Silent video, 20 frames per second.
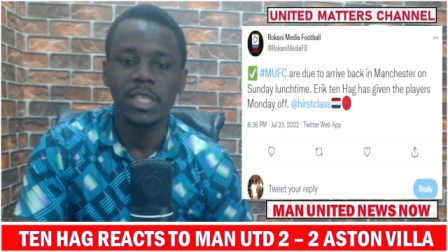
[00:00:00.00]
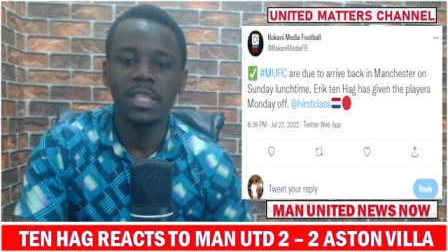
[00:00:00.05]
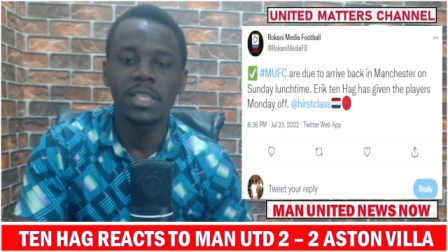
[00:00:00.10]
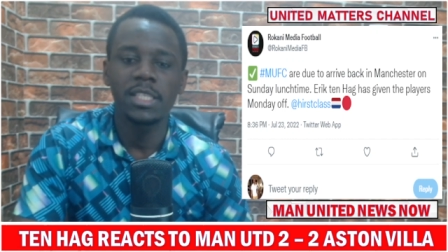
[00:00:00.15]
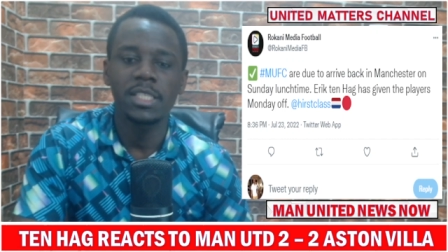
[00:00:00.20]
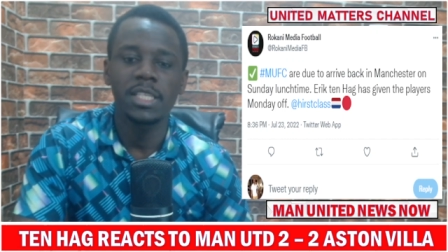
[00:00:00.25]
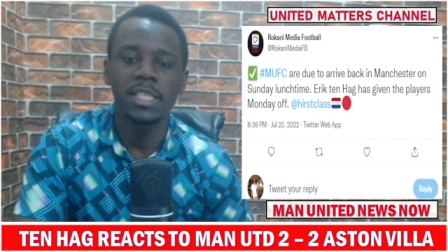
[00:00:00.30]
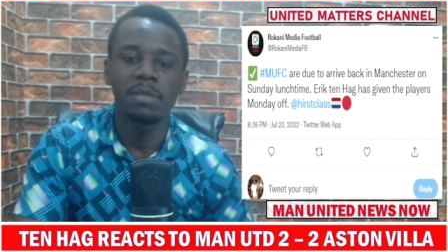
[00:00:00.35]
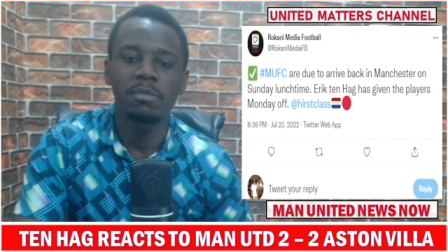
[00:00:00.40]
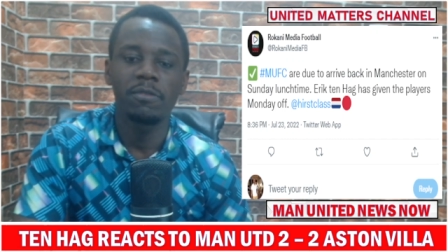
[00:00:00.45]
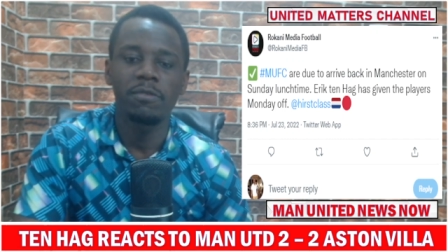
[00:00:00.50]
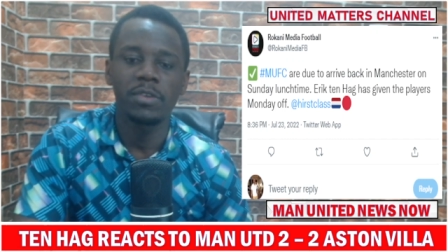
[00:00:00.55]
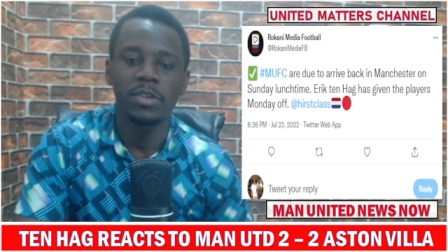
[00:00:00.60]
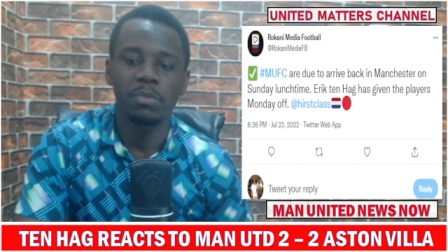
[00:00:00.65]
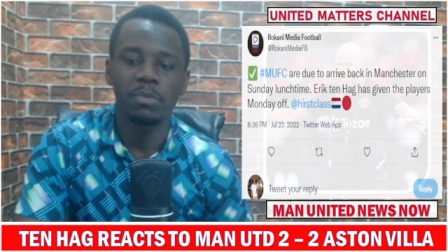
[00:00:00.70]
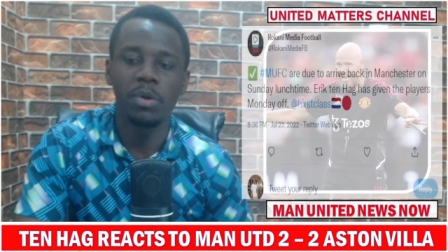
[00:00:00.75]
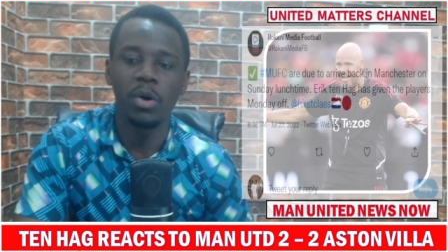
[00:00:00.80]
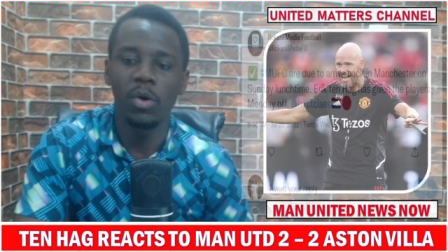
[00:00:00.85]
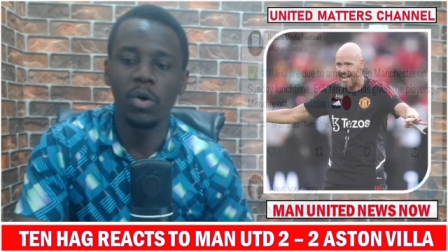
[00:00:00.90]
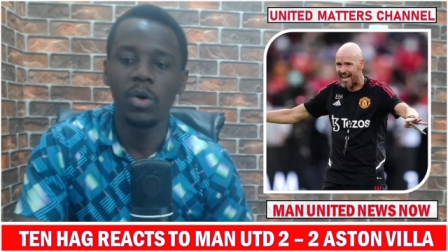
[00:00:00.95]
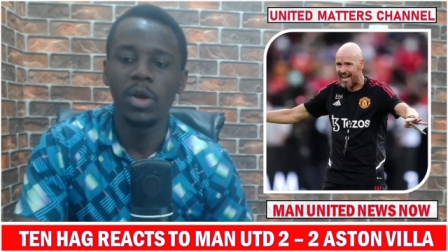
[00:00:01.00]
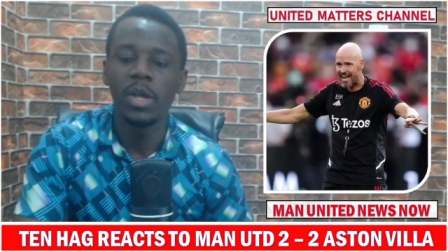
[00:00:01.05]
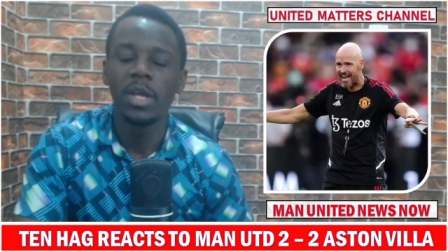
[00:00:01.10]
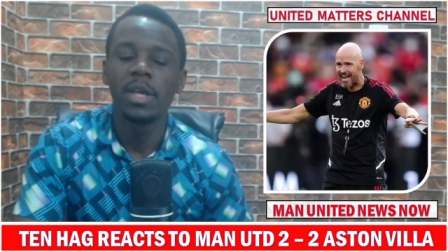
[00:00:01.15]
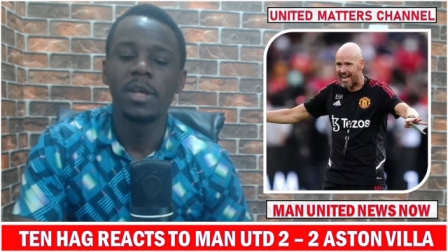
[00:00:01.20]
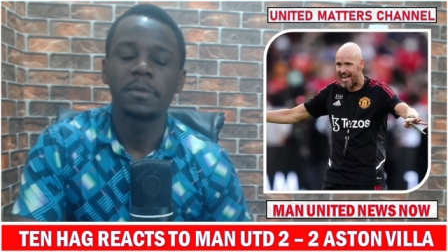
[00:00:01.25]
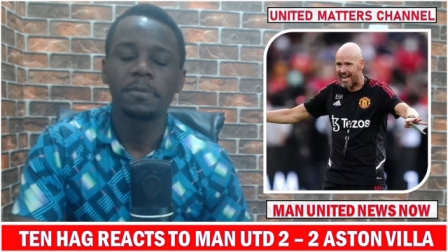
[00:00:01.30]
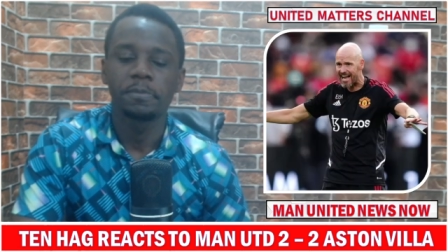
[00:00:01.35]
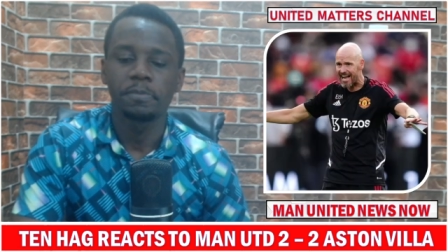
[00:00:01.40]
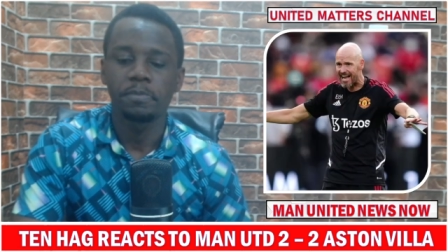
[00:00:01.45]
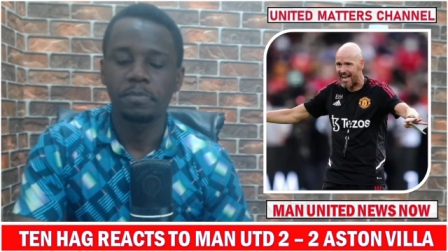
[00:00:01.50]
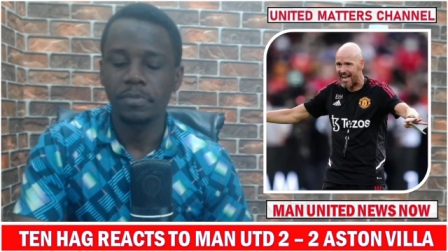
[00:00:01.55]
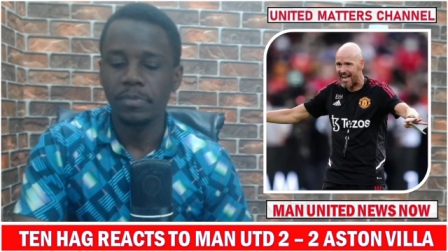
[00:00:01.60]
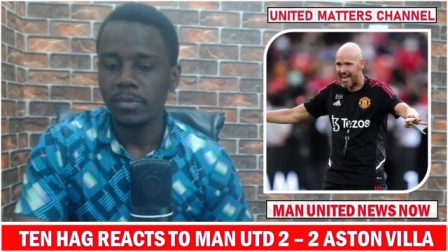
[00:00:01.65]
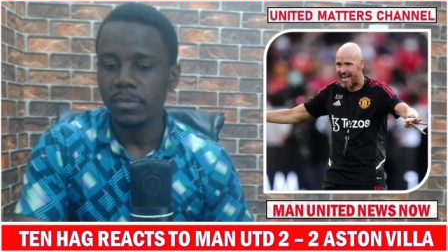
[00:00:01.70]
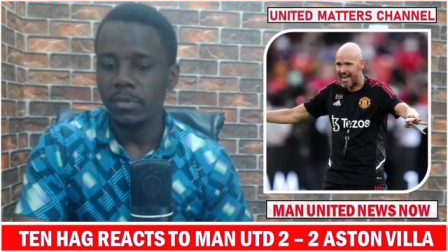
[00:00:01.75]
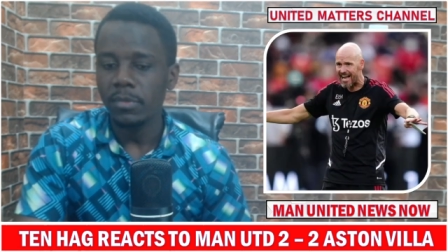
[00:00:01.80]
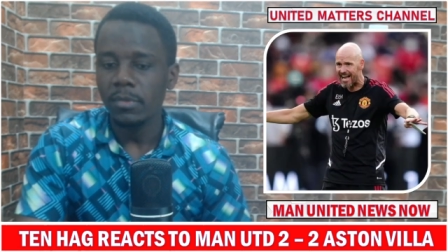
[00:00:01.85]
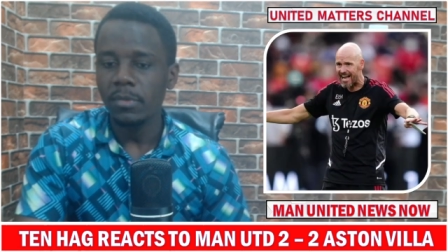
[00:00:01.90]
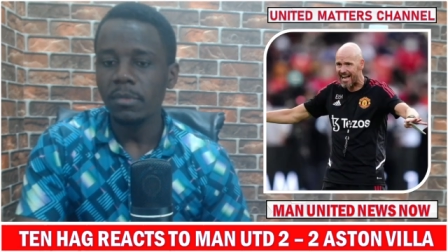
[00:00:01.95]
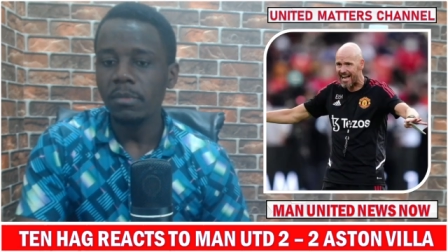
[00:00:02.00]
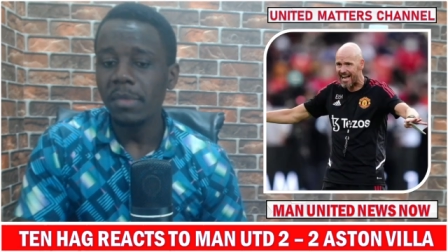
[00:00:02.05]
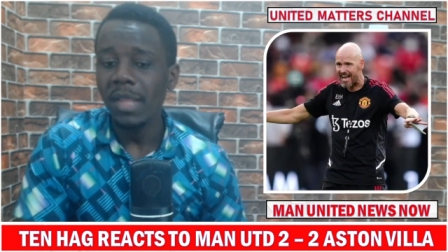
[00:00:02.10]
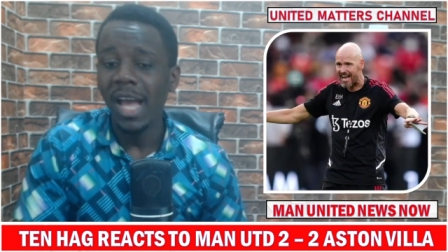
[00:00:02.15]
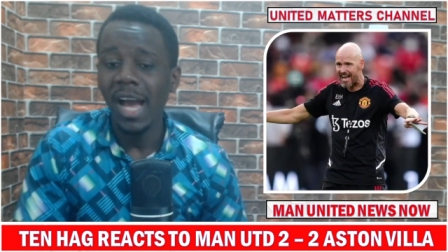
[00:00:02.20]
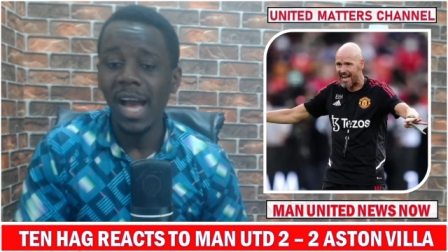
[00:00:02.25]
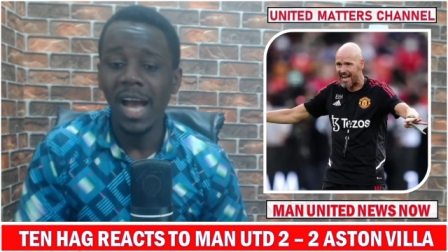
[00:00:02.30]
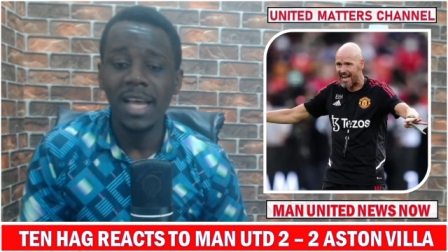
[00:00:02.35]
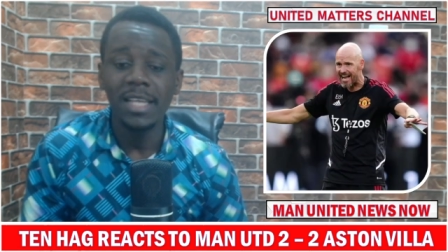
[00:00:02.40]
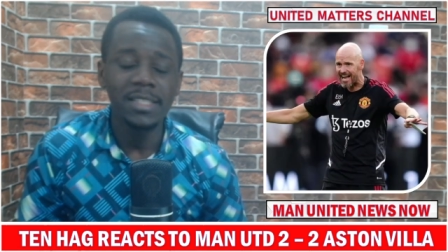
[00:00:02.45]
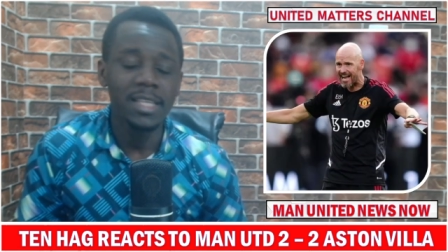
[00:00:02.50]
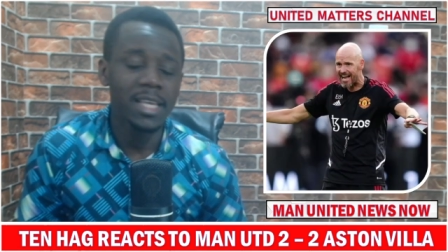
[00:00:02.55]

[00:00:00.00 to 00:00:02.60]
in this game of football as